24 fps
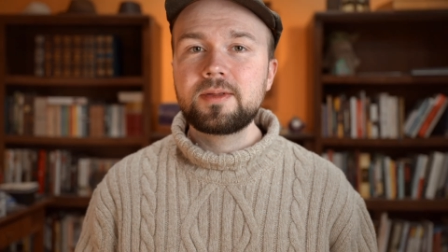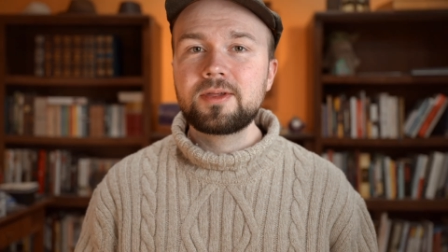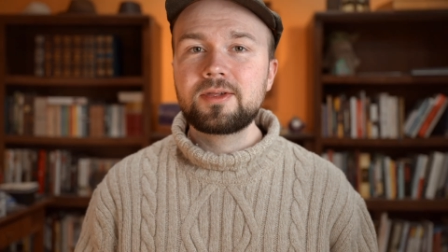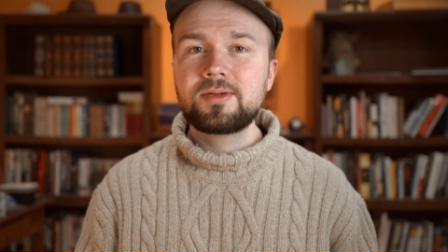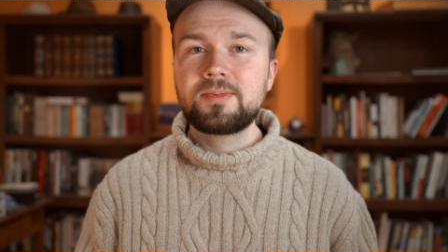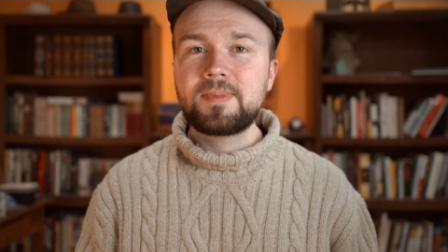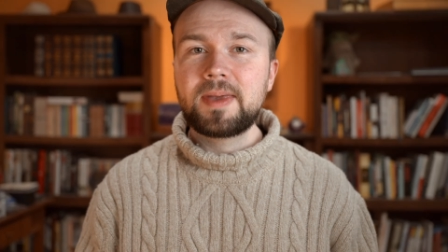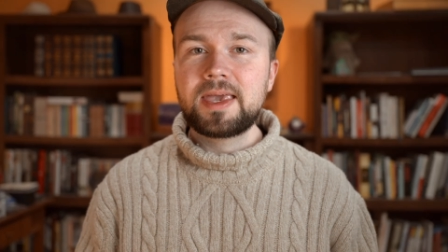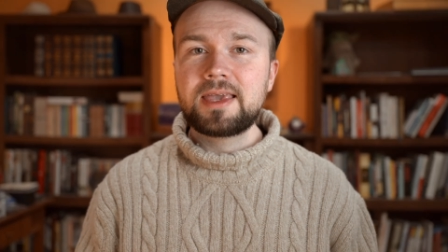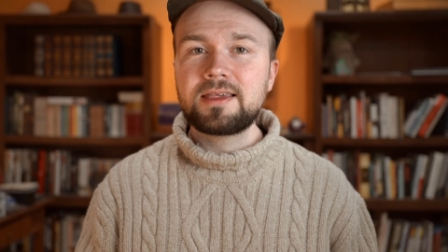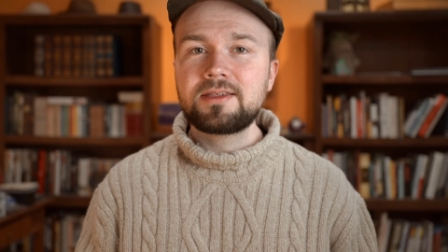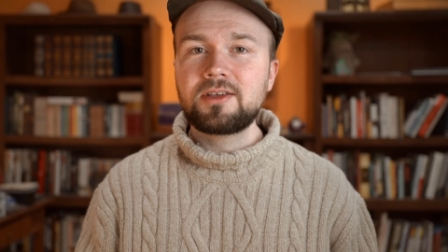
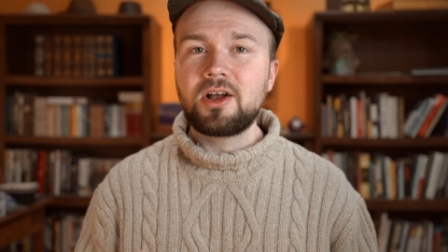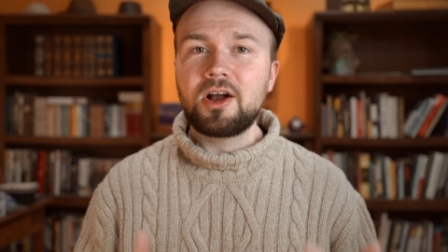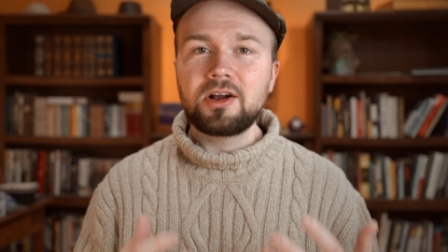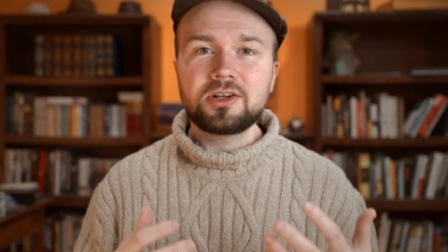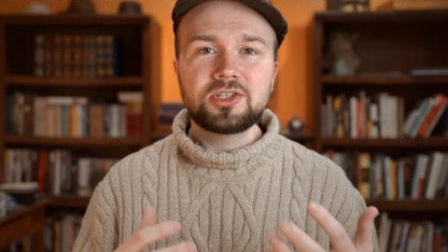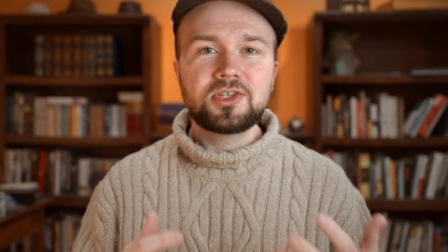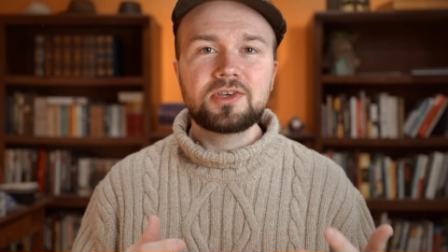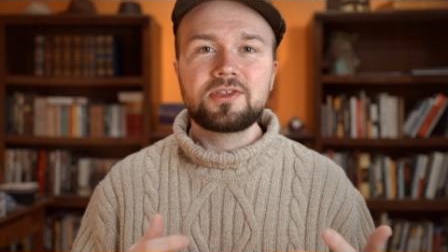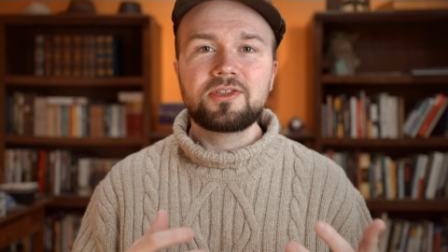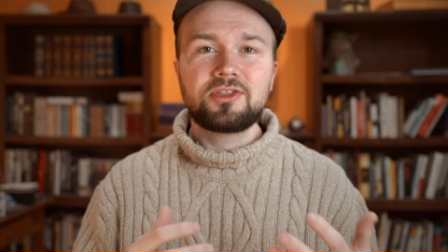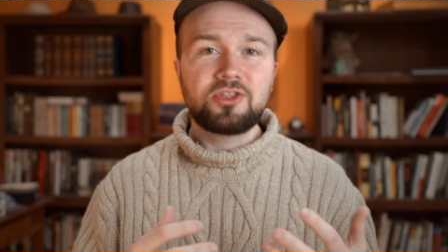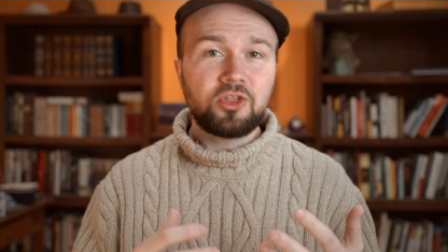space are
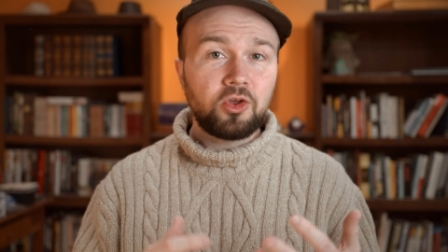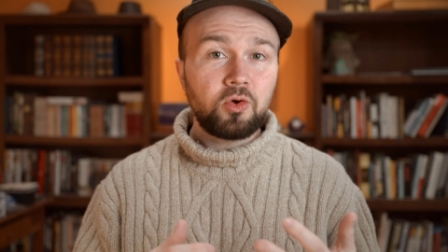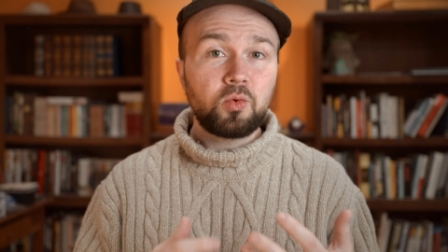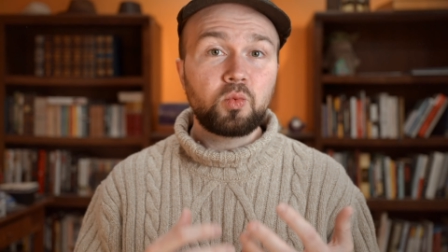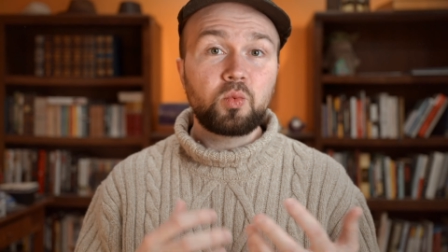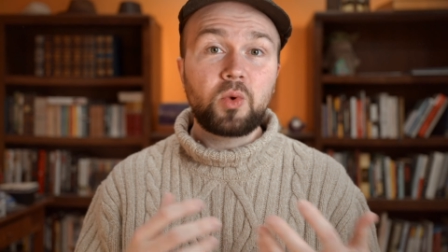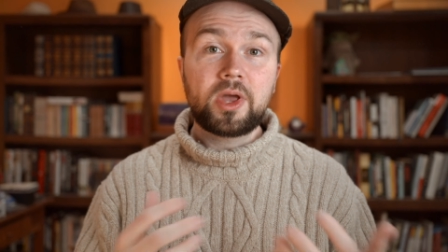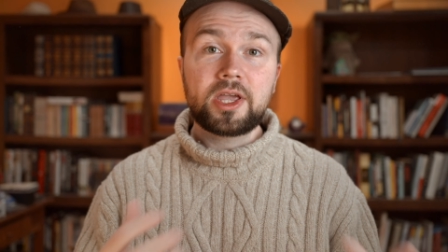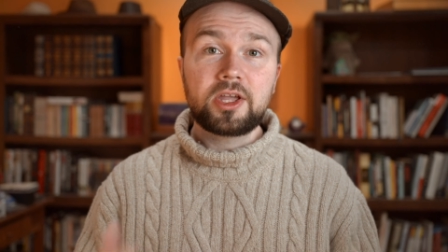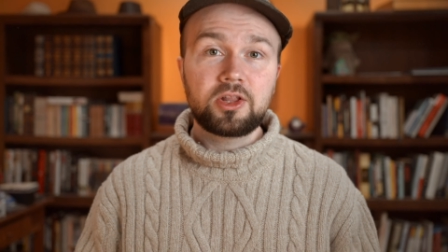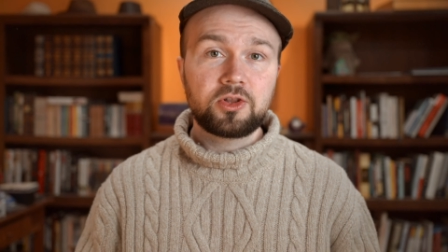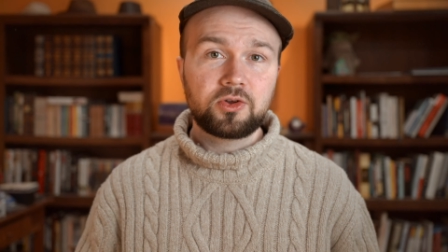just the
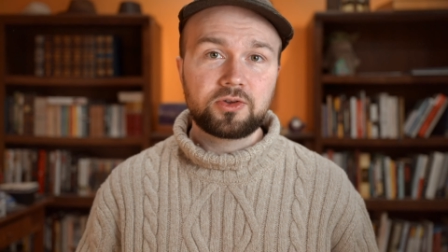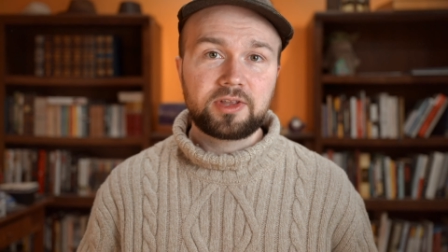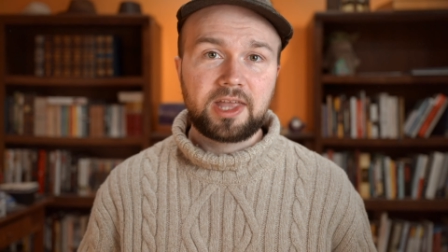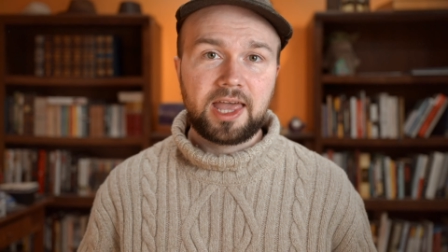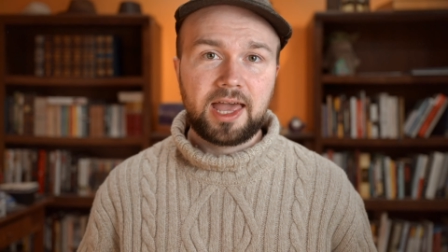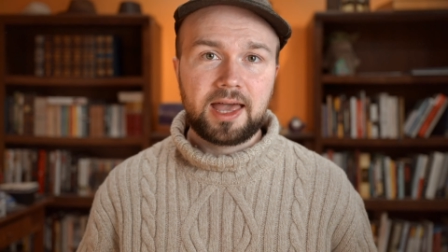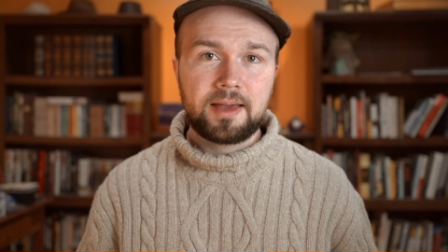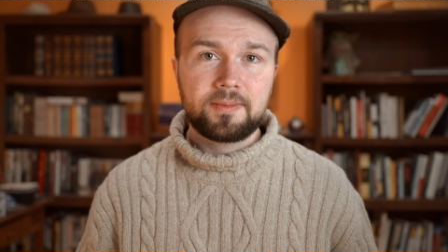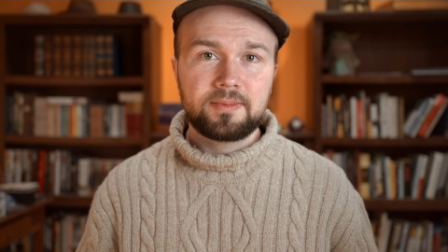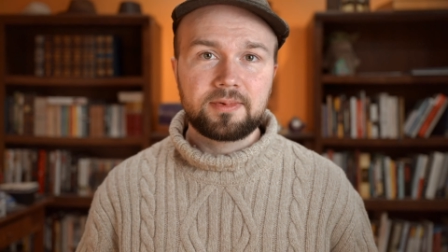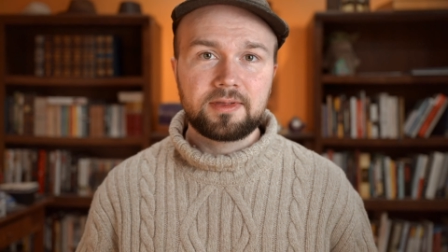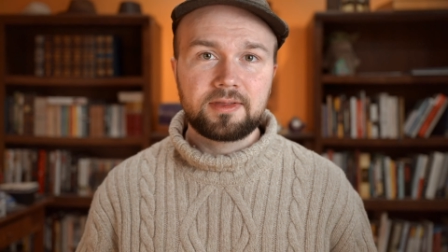regular
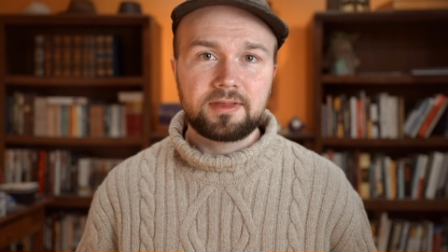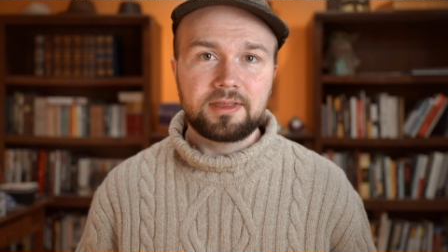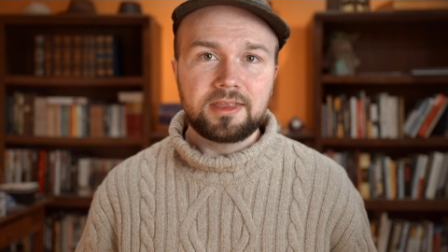tabs.